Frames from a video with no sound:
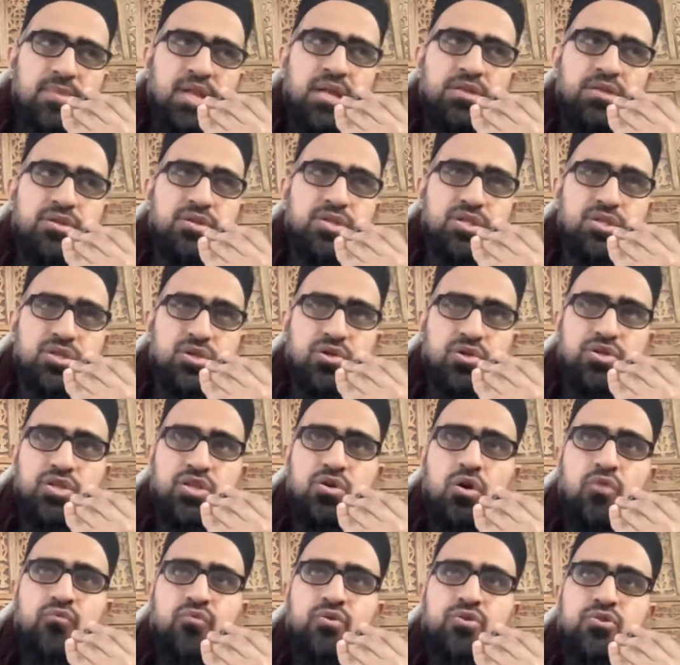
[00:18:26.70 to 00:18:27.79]
the
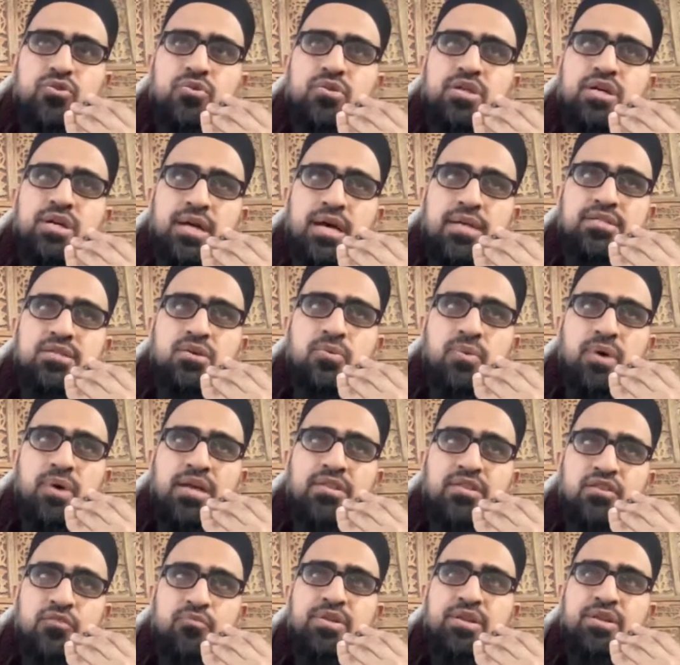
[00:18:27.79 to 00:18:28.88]
study of what they call the
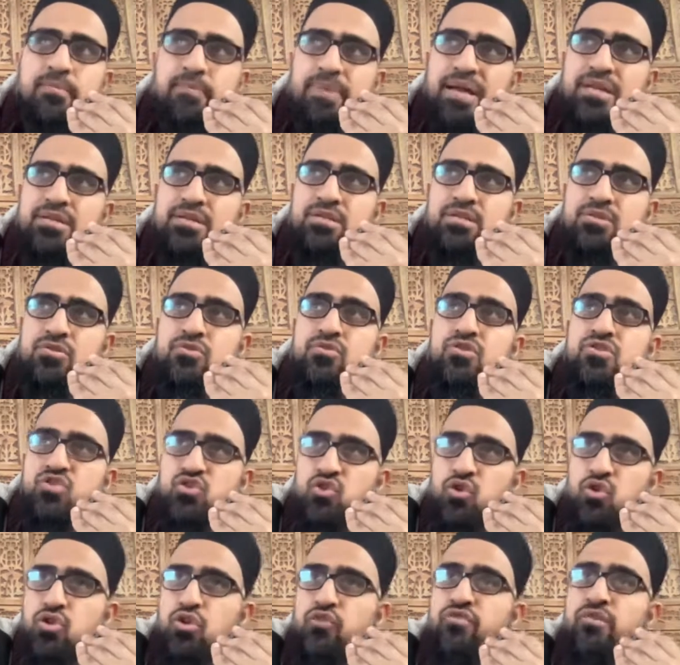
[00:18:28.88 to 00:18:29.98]
ghazawat have been abandoned. The
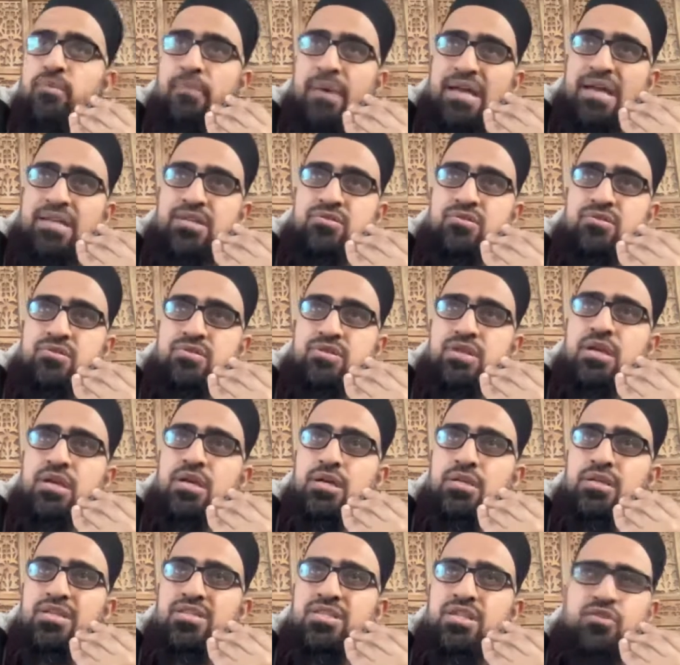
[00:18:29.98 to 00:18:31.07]
study of the battles
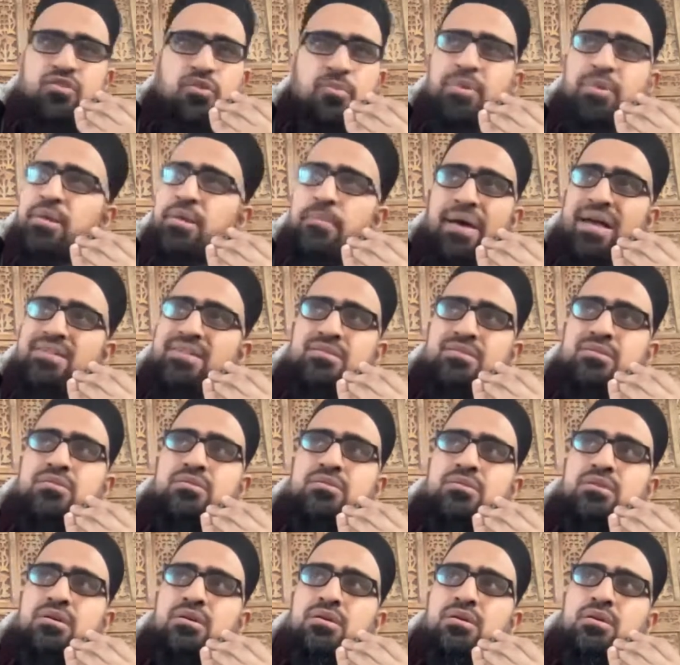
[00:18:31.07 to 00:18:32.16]
in the sea, they've been
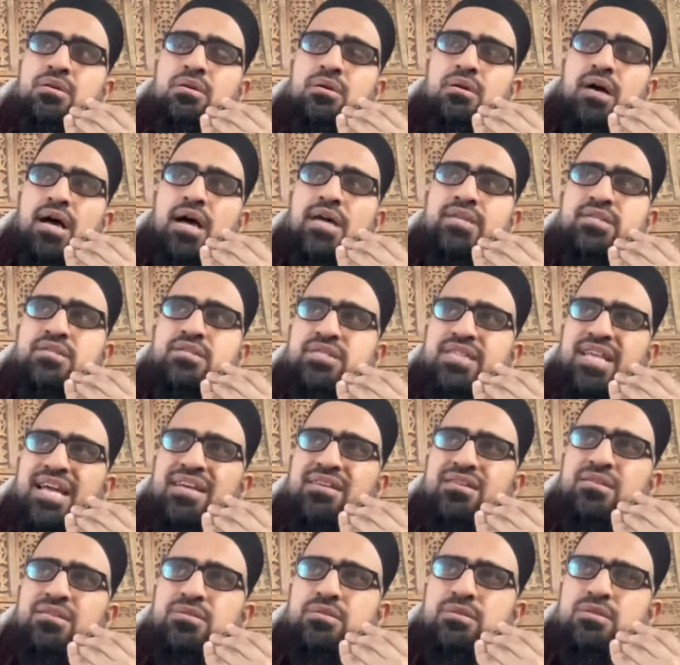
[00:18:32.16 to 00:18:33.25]
abandoned as a
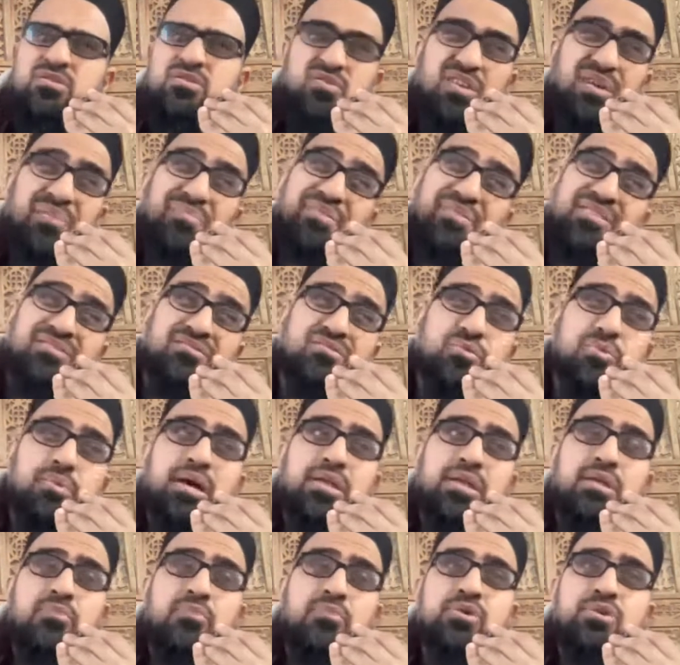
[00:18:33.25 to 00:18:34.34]
science.
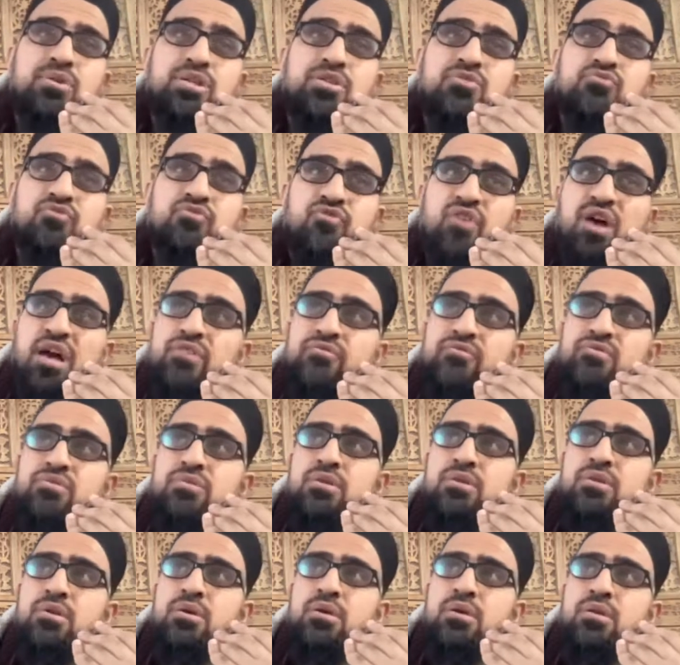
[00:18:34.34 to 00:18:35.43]
Subhanallah, we need
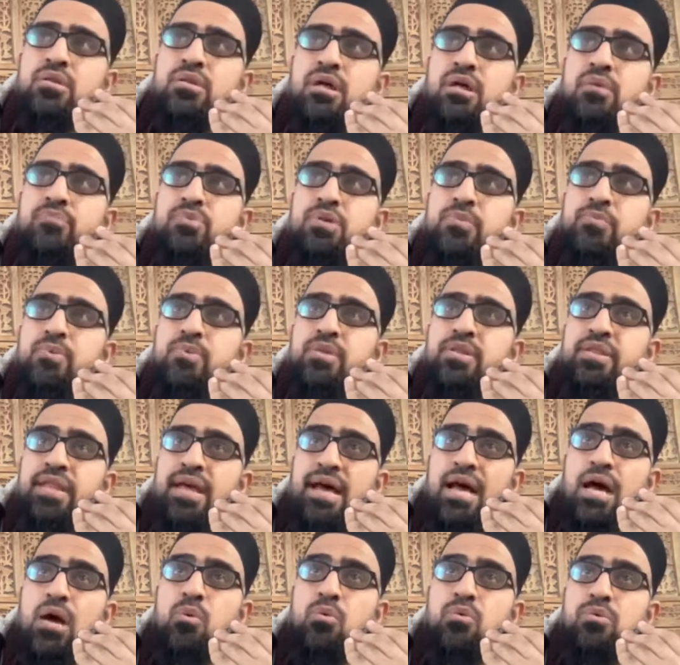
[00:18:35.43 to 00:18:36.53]
revival. People
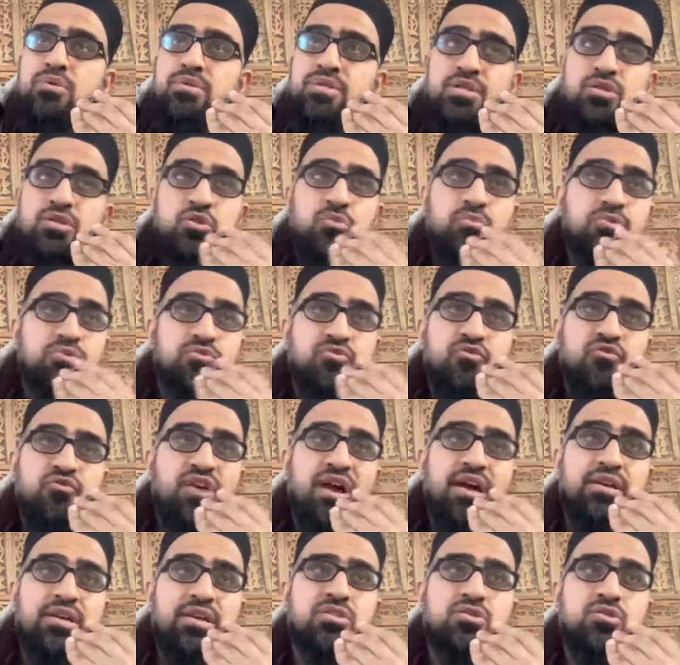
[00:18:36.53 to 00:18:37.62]
now need to be
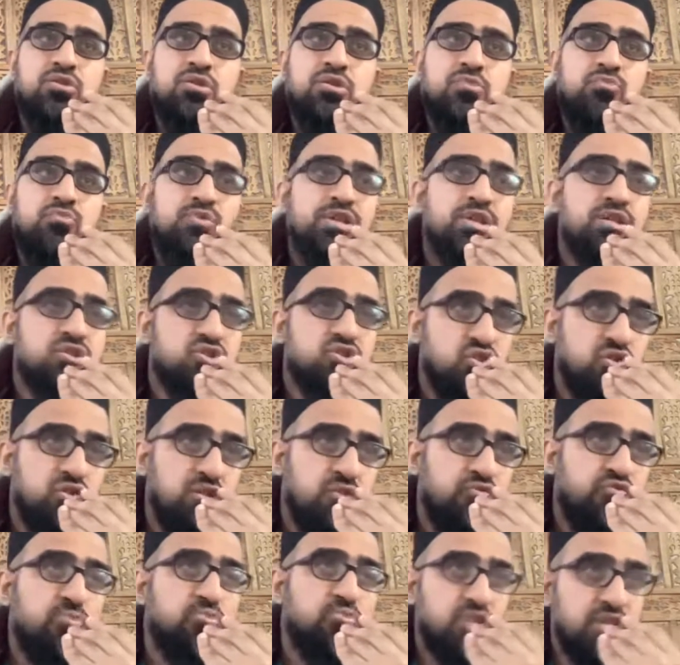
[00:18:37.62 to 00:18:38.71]
revived because we need to study
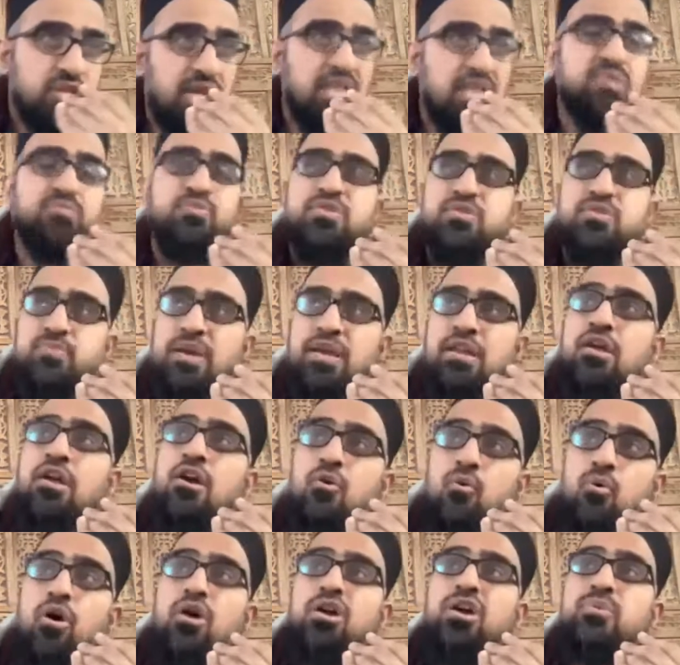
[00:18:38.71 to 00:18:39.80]
them from today's perspective.
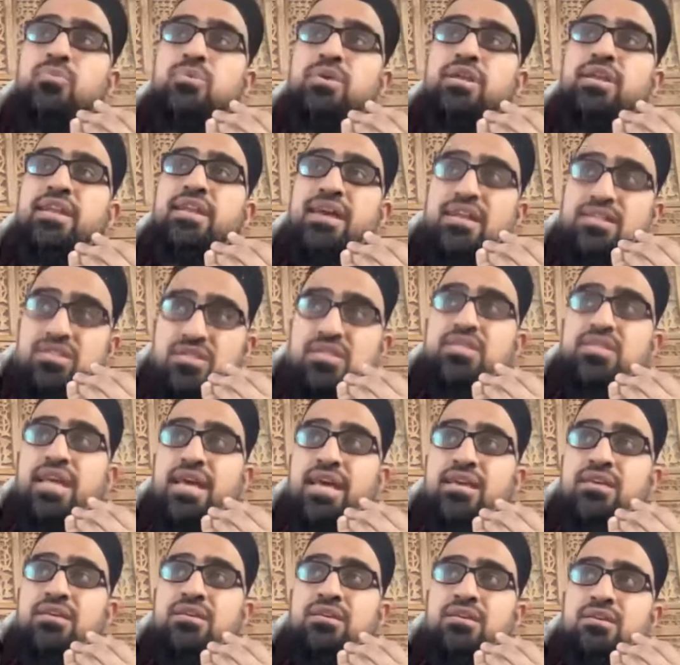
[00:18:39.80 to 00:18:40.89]
What can we learn
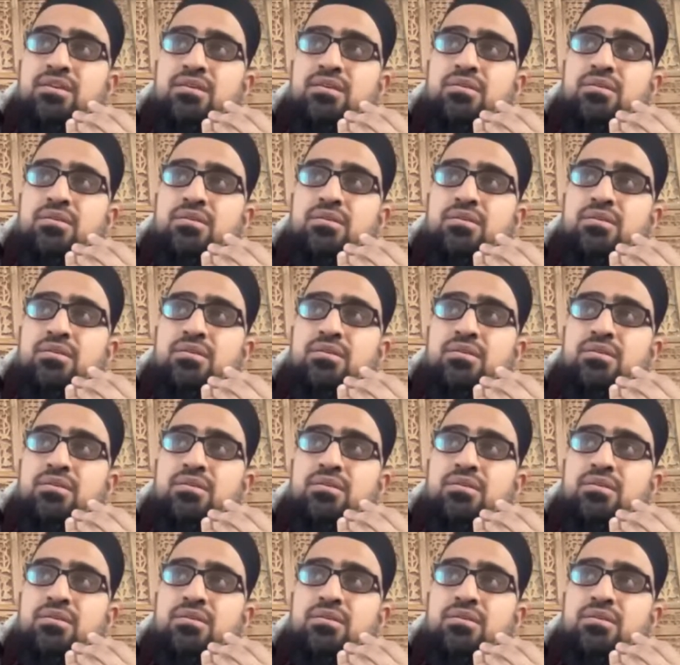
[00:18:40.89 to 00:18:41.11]
today?